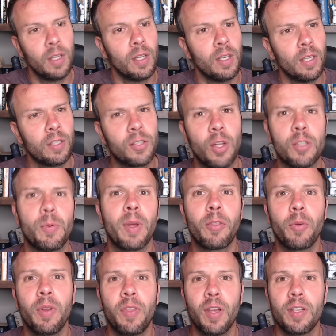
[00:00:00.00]
So those are my
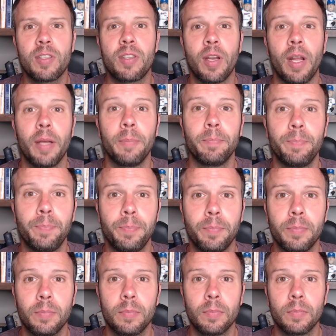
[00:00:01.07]
three things today.
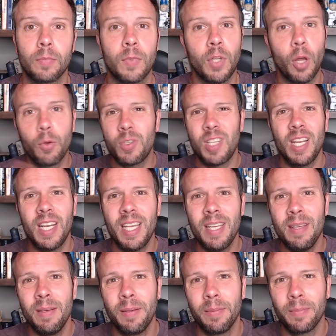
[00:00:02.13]
No CD,